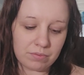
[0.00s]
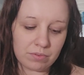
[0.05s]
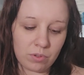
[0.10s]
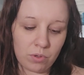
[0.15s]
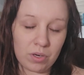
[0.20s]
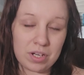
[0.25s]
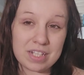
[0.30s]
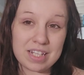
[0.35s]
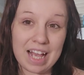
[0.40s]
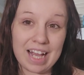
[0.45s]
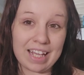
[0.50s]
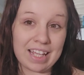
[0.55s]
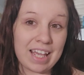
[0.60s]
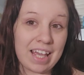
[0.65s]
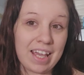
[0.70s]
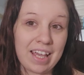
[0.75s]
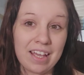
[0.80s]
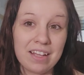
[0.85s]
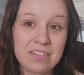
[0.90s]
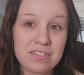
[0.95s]
Or is that
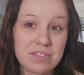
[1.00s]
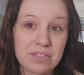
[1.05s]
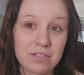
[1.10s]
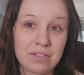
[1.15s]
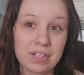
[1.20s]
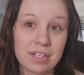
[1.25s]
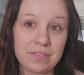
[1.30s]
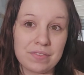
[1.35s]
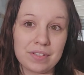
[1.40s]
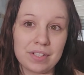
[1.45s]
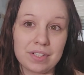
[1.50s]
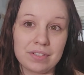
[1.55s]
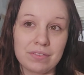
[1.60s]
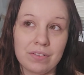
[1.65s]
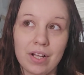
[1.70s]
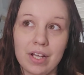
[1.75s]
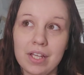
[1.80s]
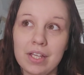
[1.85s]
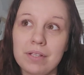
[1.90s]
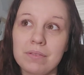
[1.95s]
Cancer even,
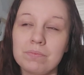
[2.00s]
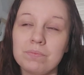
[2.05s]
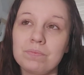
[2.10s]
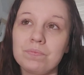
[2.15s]
right?